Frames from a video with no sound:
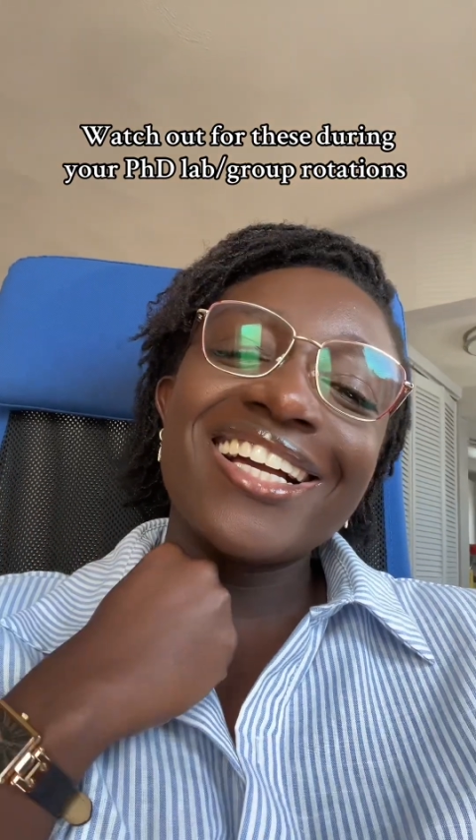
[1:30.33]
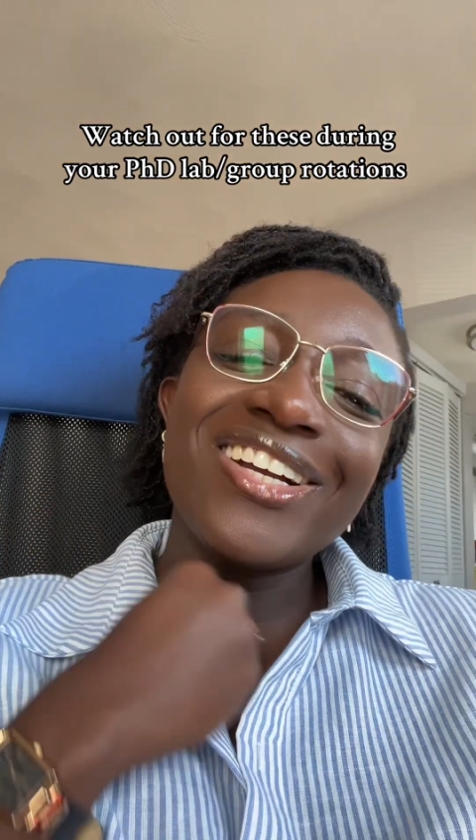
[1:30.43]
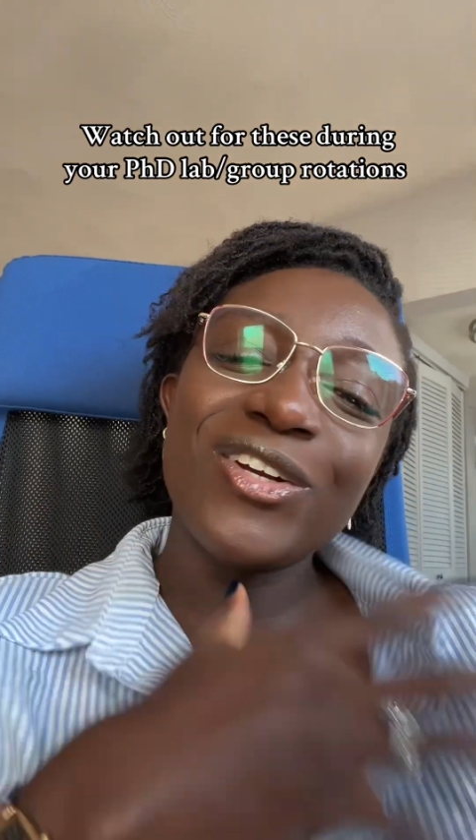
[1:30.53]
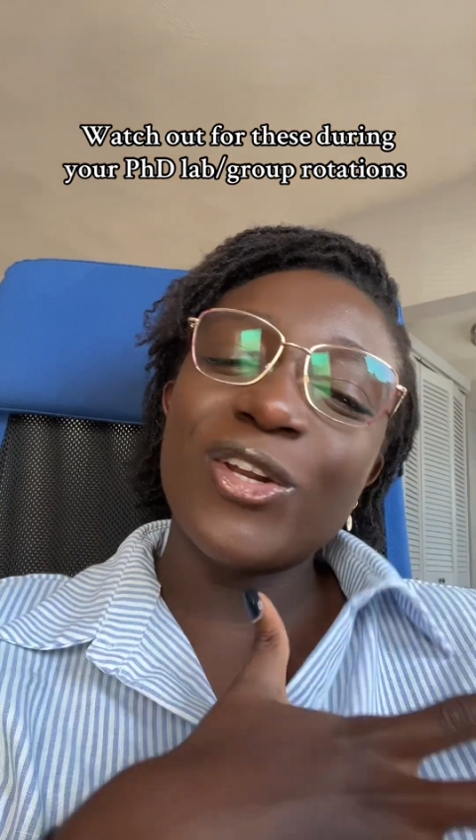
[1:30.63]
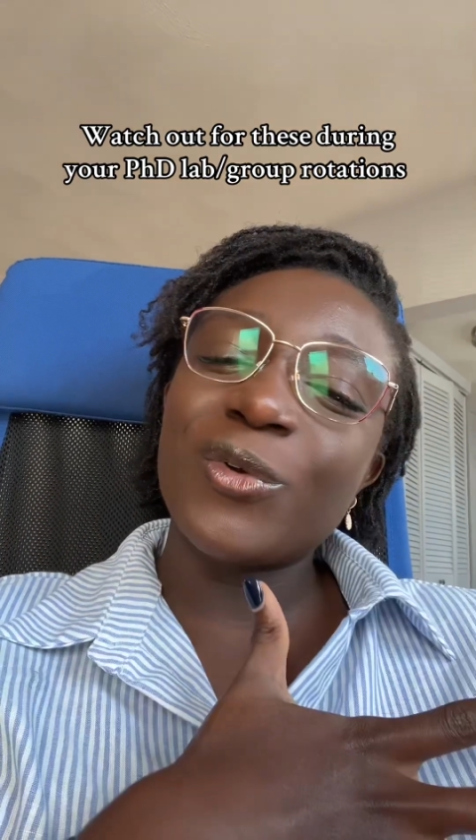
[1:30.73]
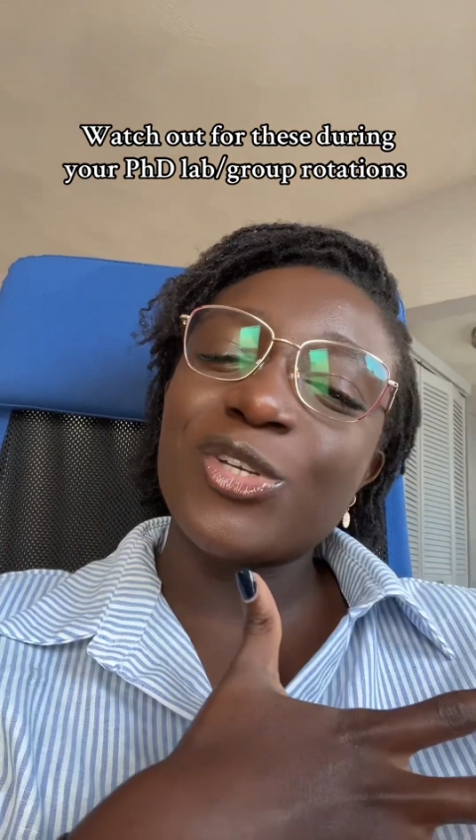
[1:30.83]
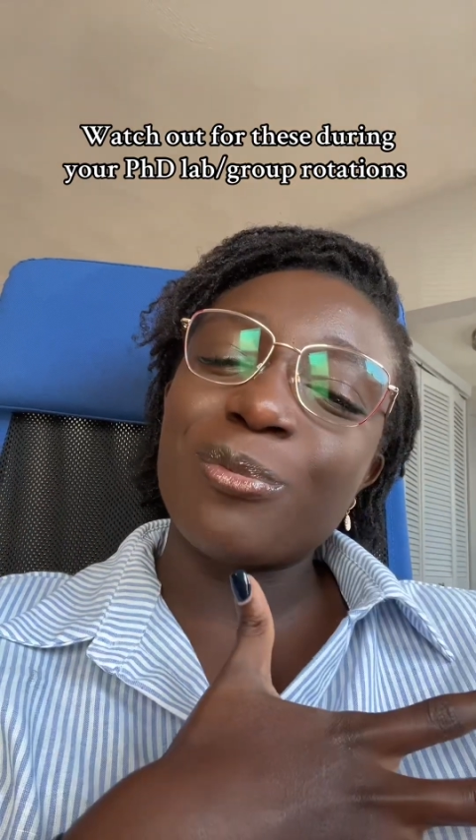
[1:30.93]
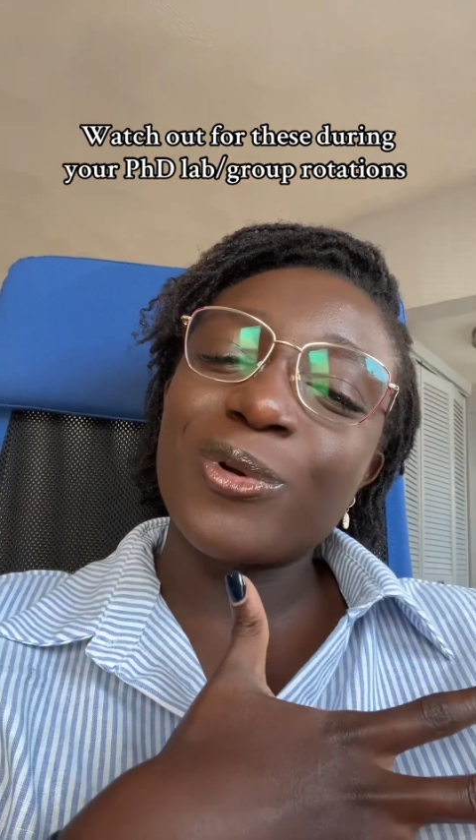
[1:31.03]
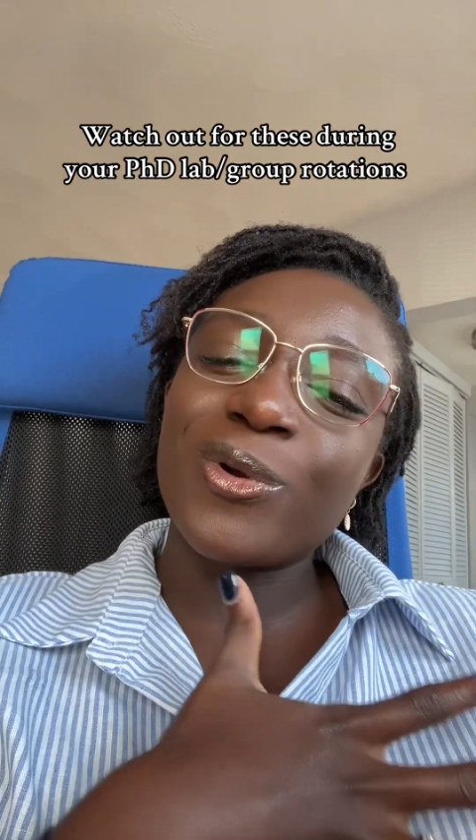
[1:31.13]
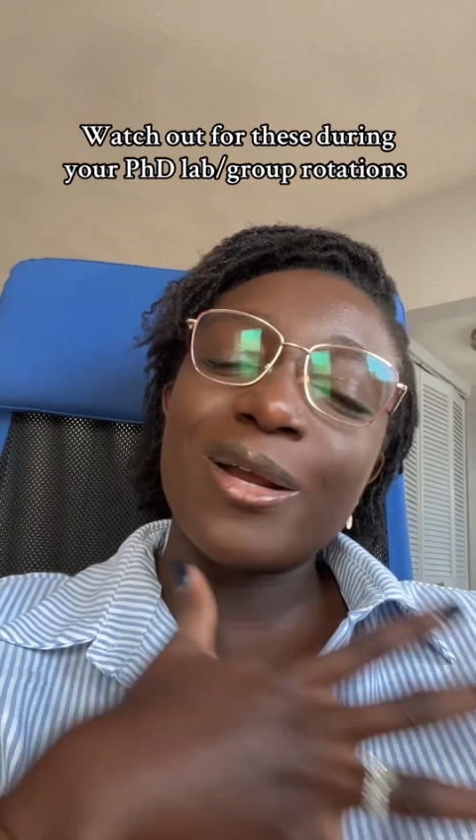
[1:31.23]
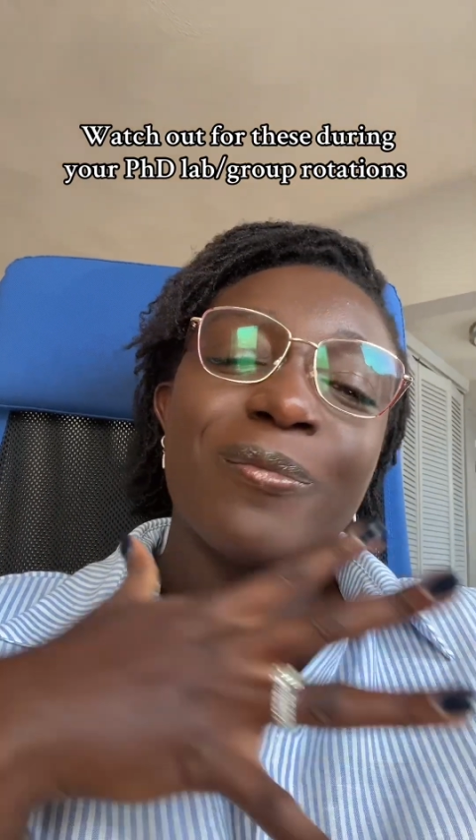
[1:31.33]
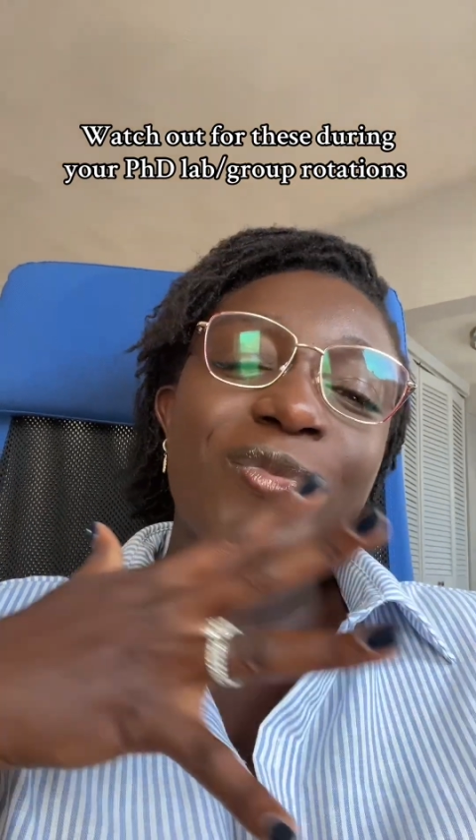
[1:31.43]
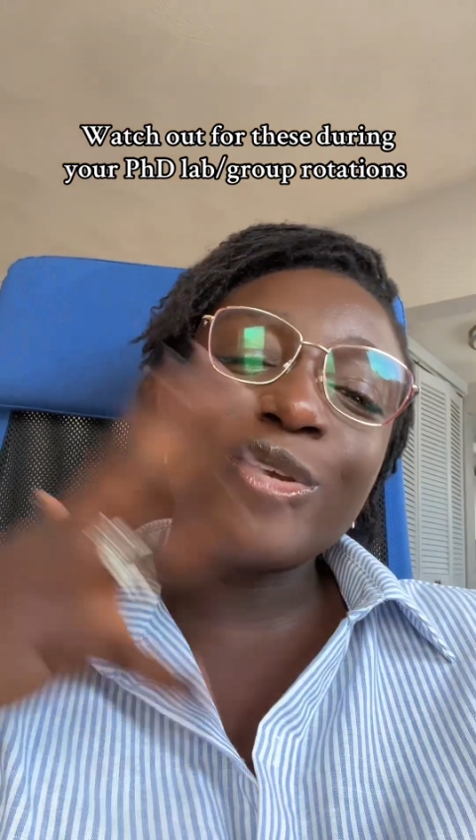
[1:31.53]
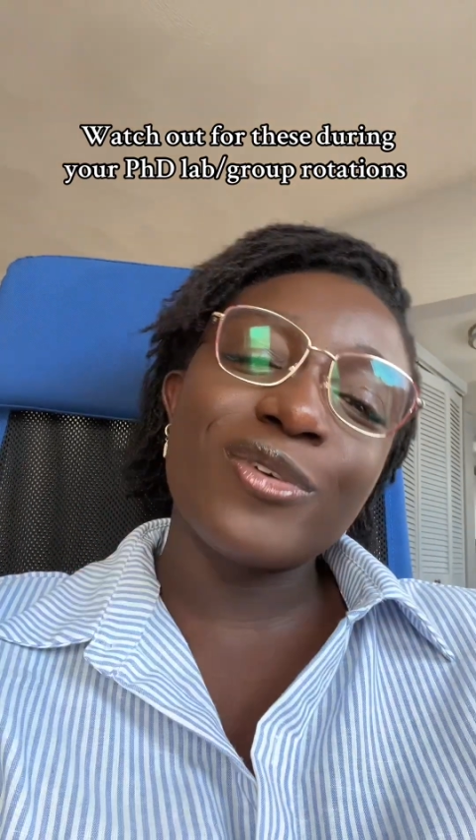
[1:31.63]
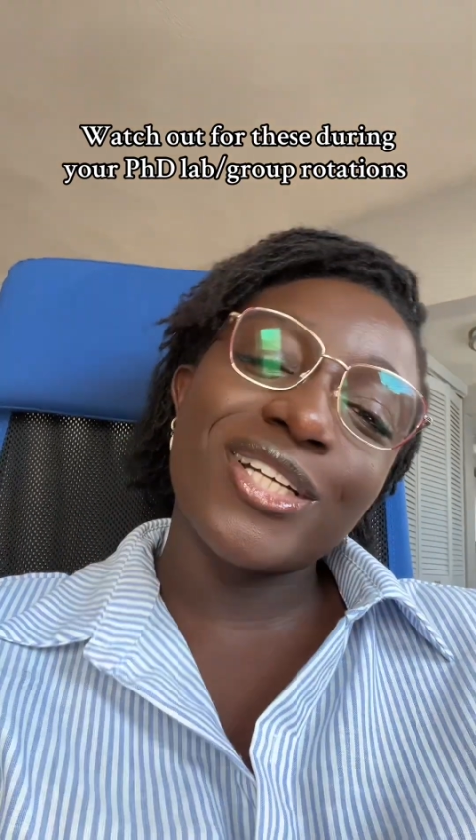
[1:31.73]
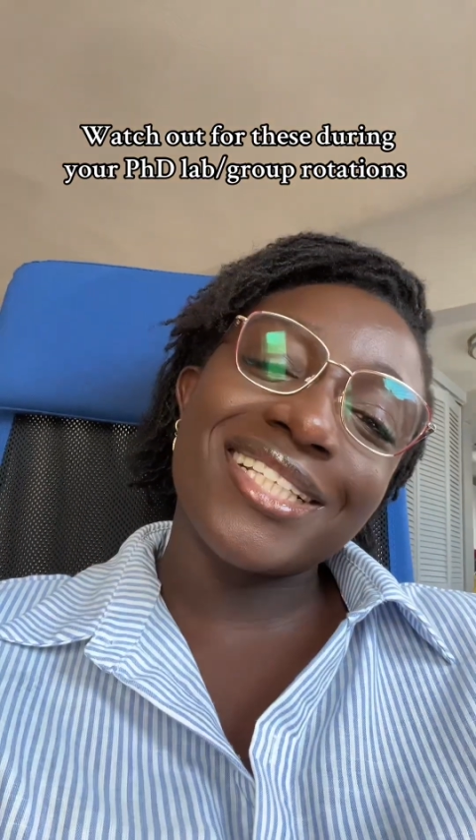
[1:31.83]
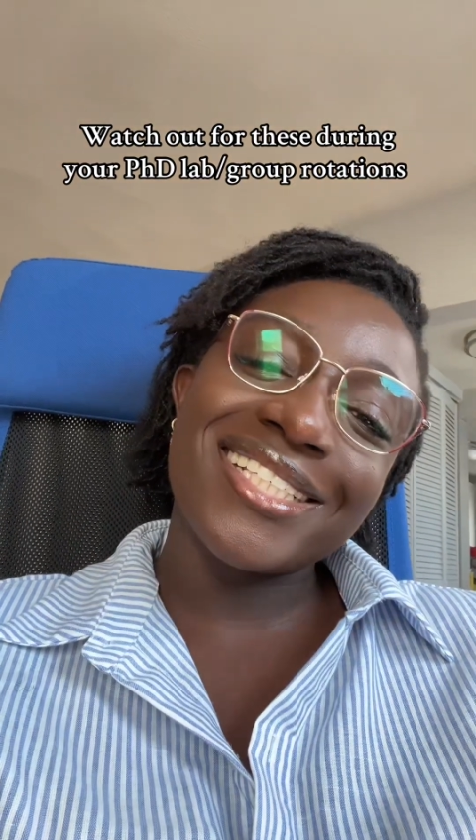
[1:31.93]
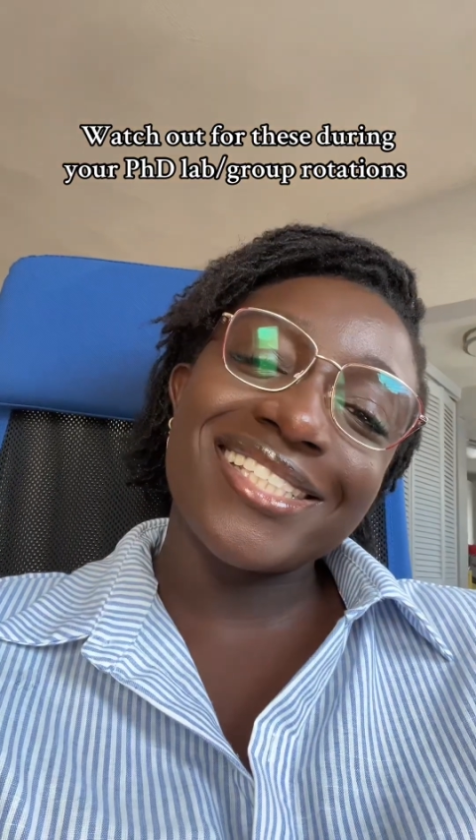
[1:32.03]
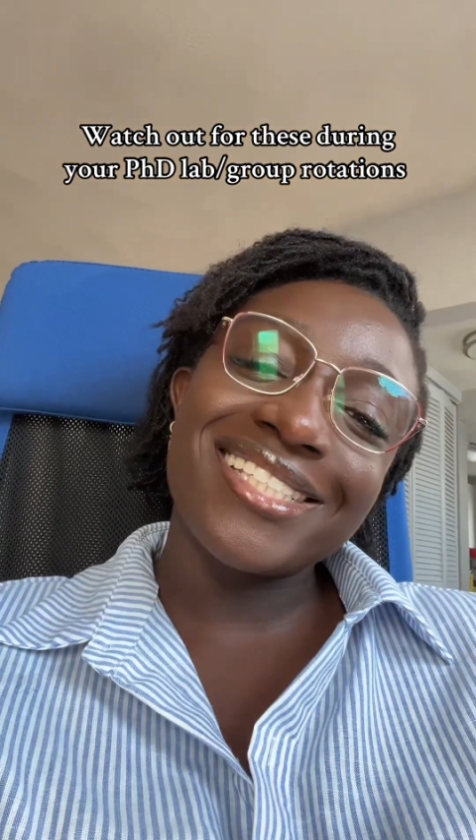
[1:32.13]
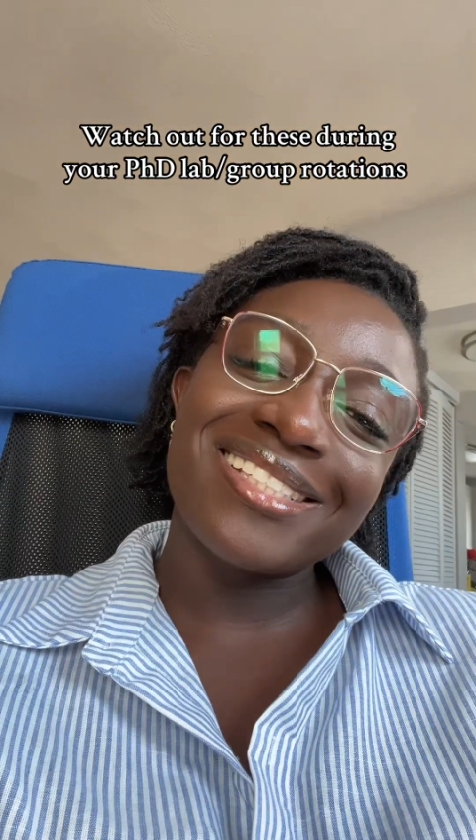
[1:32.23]
good luck with your program. You've got
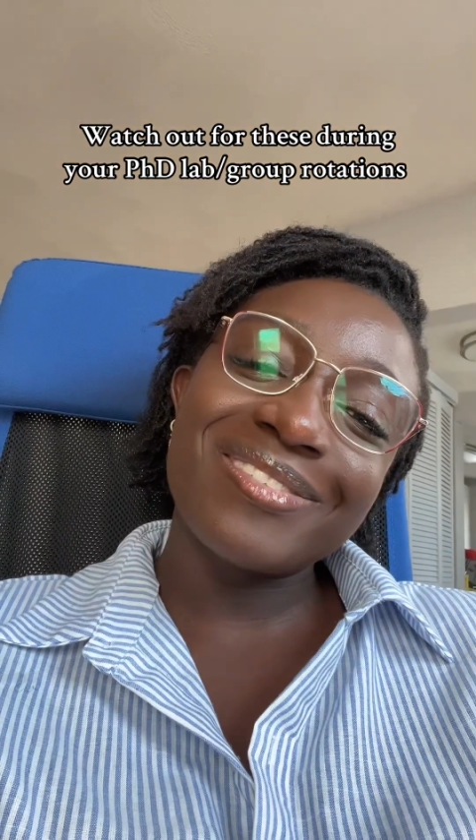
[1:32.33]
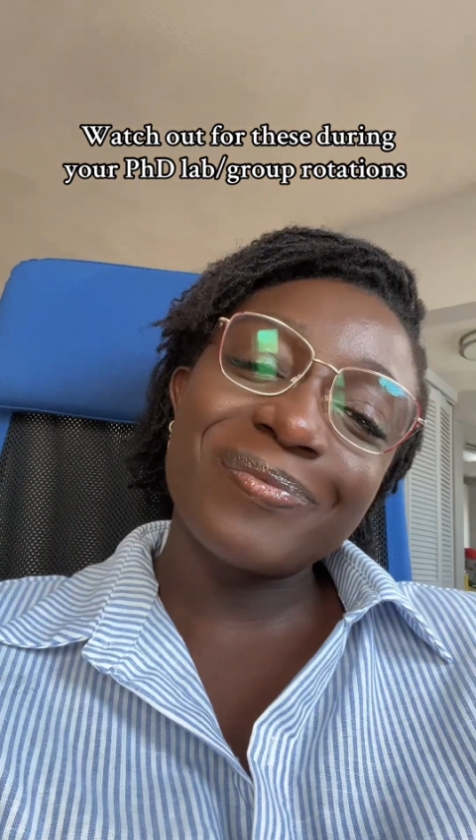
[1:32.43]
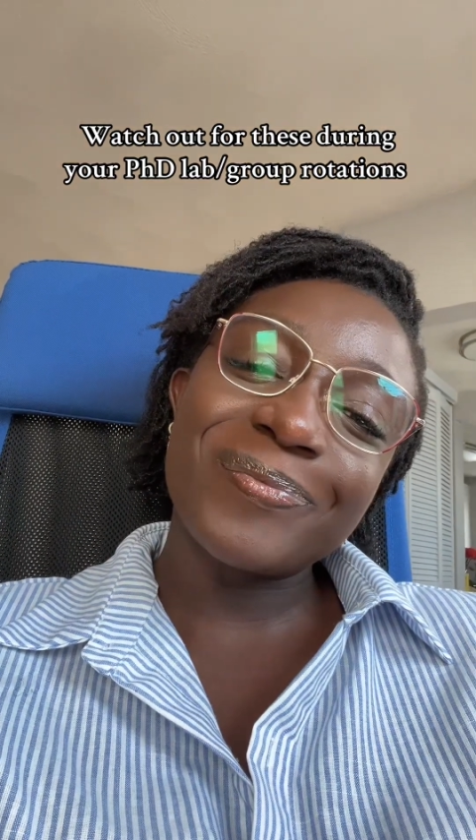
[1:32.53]
this.